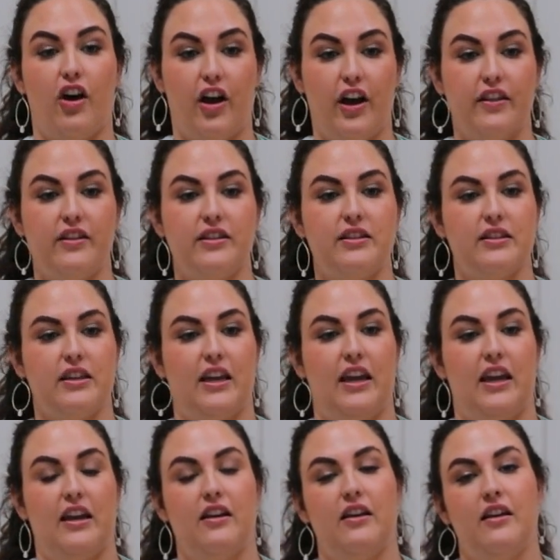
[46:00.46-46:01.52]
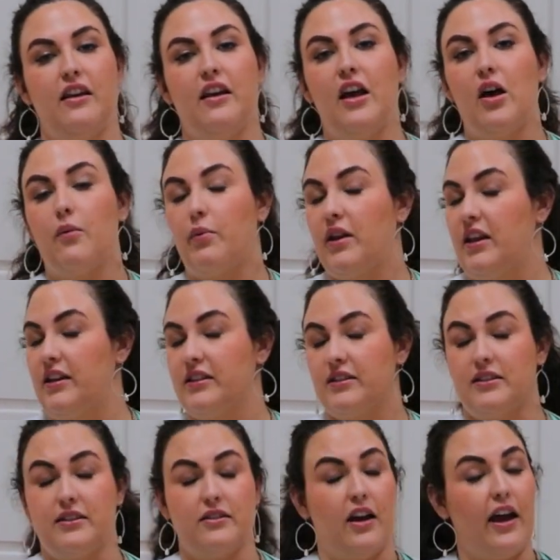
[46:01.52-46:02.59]
on the skin, but
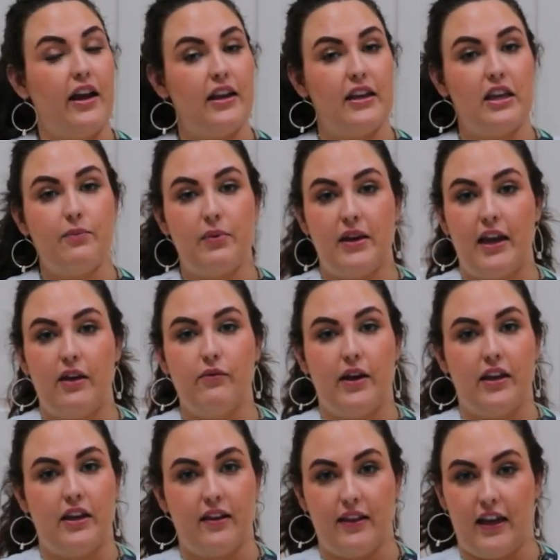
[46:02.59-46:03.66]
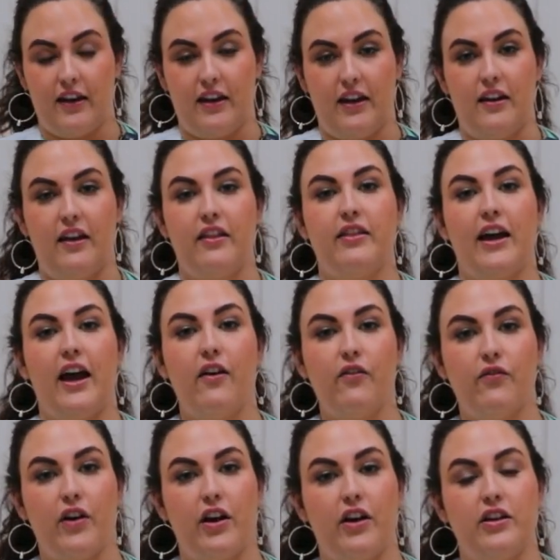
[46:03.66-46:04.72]
it's not EPA regulated. That
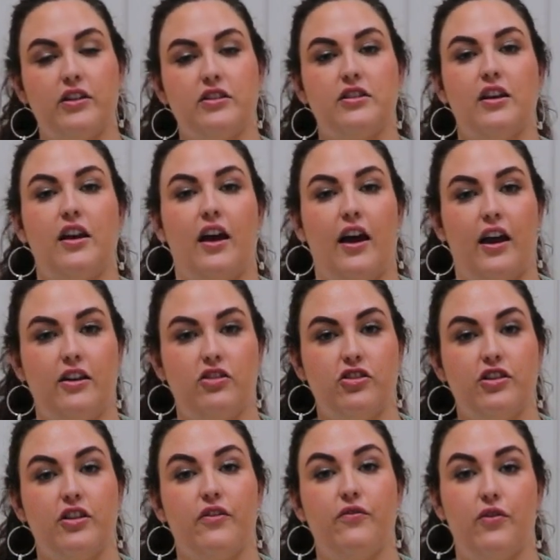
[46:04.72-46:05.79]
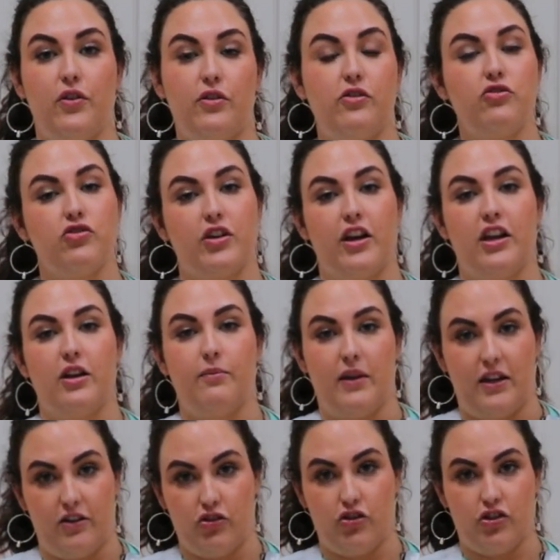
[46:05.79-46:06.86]
falls under the Food and Drug
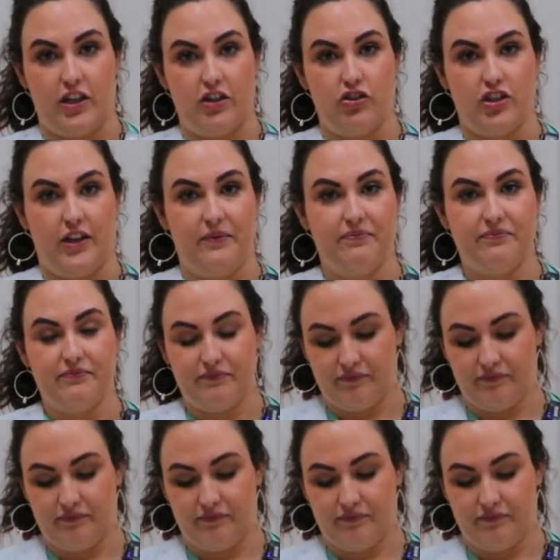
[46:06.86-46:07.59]
Administration.